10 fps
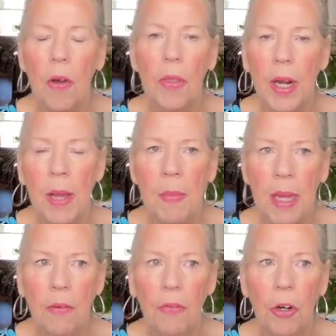that I
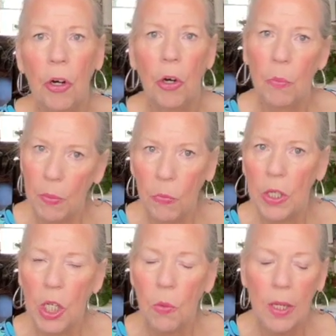made for her when
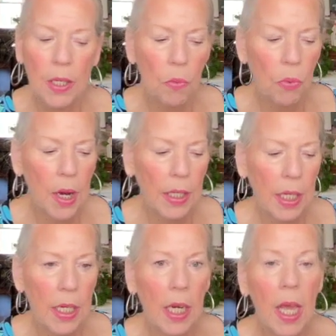she wasn't
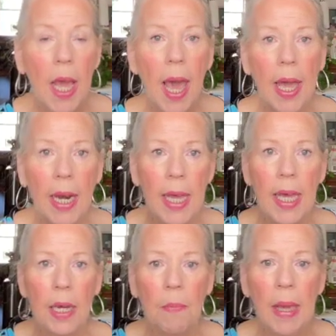pregnant. And I
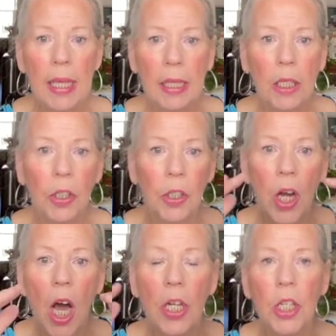had made little
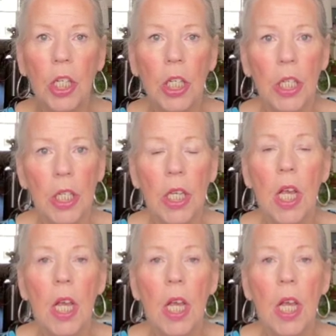notches